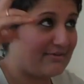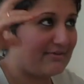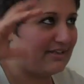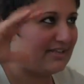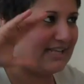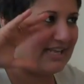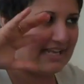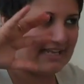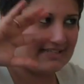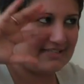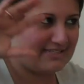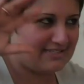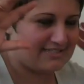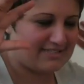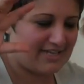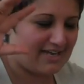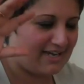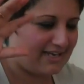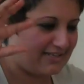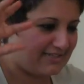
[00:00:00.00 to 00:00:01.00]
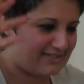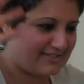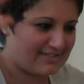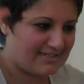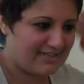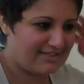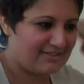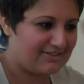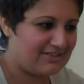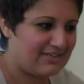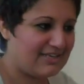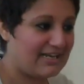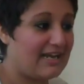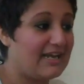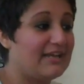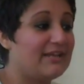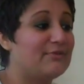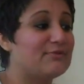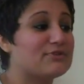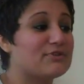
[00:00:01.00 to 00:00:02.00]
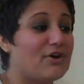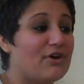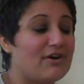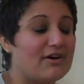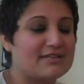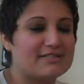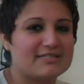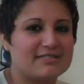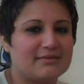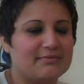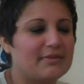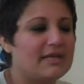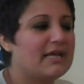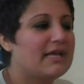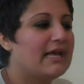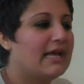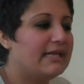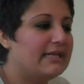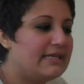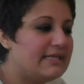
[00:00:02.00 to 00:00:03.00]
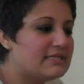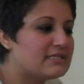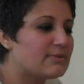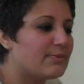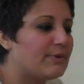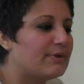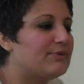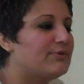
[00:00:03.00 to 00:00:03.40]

really Einstein looking guy. And he was awesome. And he's the